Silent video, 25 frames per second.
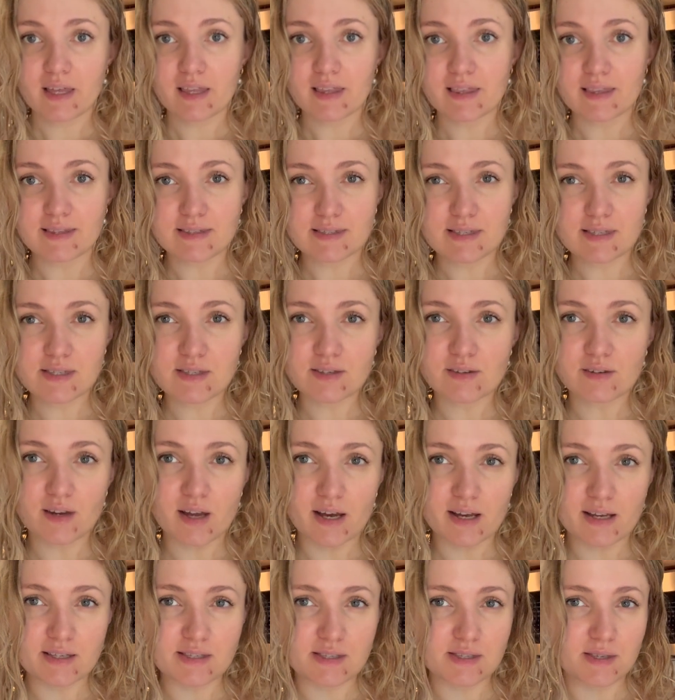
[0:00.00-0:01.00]
This is a
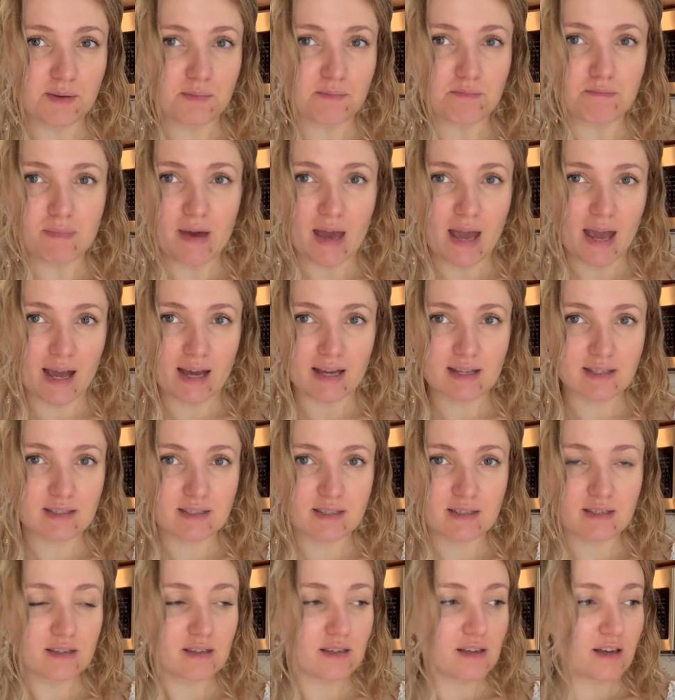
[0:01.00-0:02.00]
nice
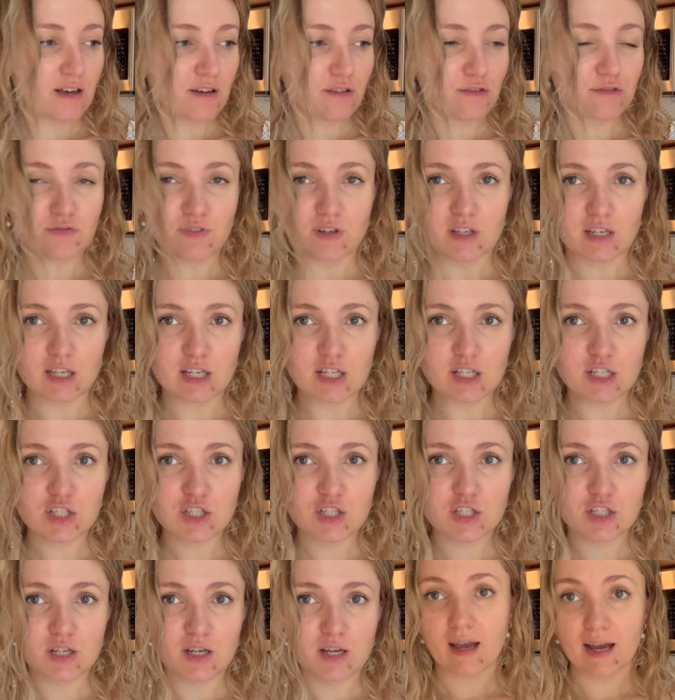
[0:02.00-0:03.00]
matte
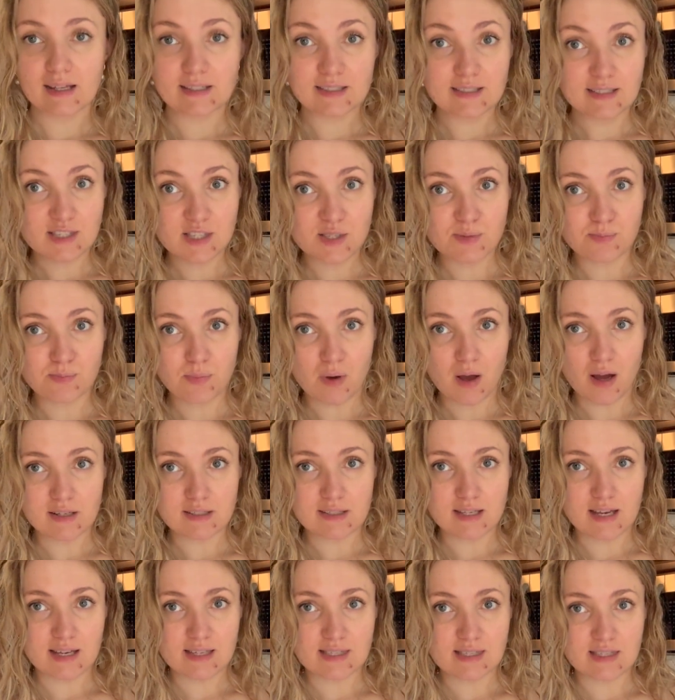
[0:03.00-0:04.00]
finish. I did spot
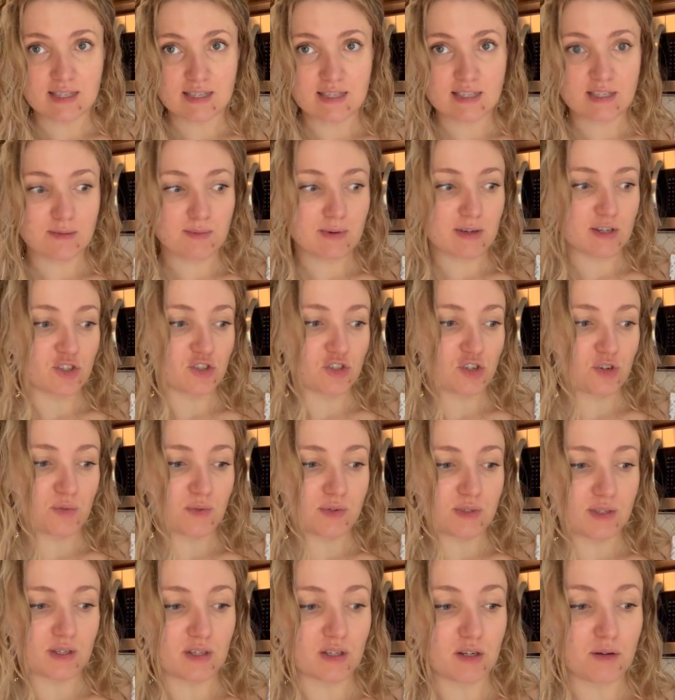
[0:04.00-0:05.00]
test this to make sure it
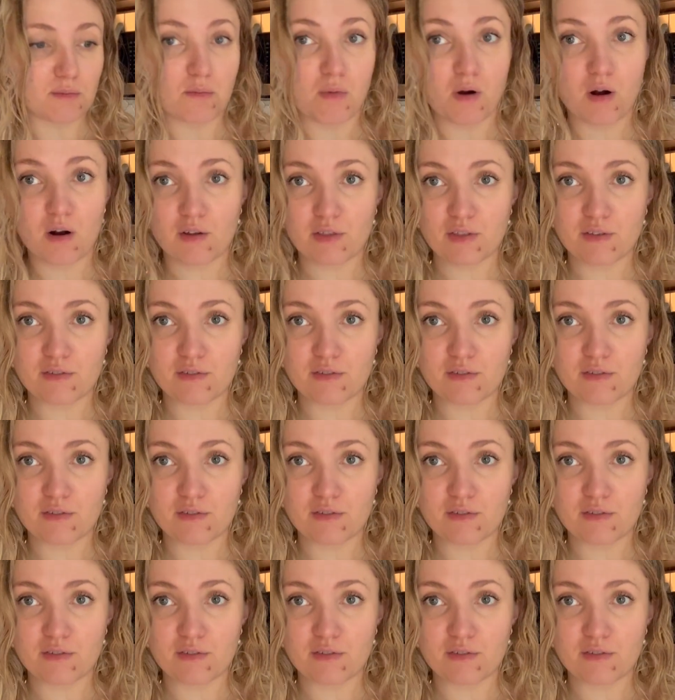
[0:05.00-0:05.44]
wasn't going to mar the